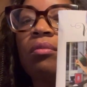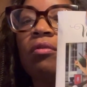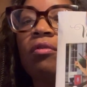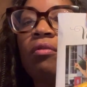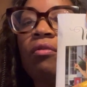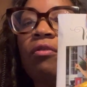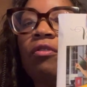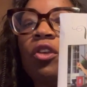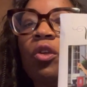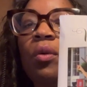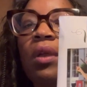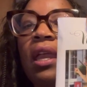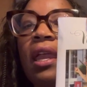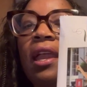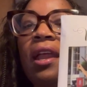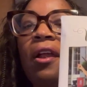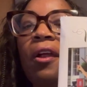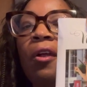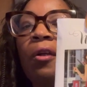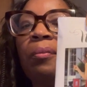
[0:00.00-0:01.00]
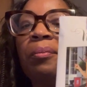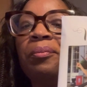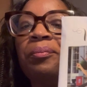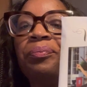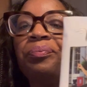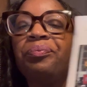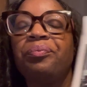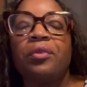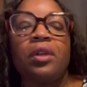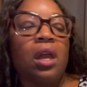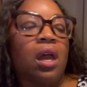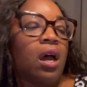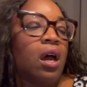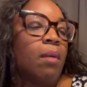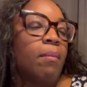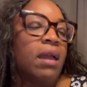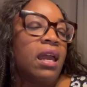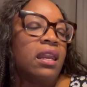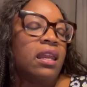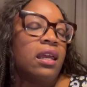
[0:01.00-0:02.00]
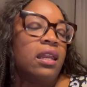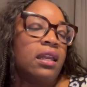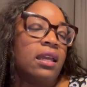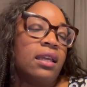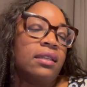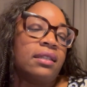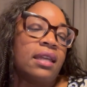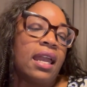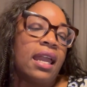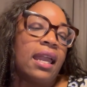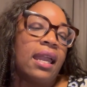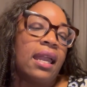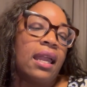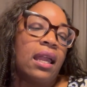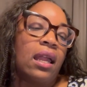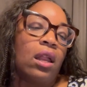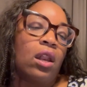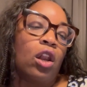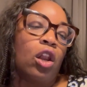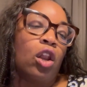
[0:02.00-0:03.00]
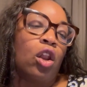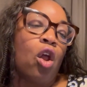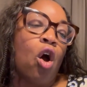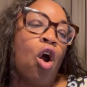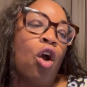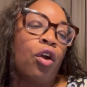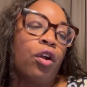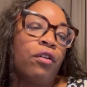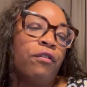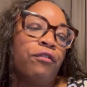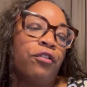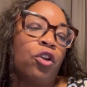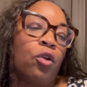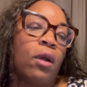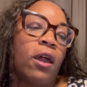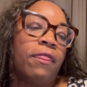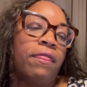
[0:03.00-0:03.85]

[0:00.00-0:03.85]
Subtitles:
view here, and it is a longer view.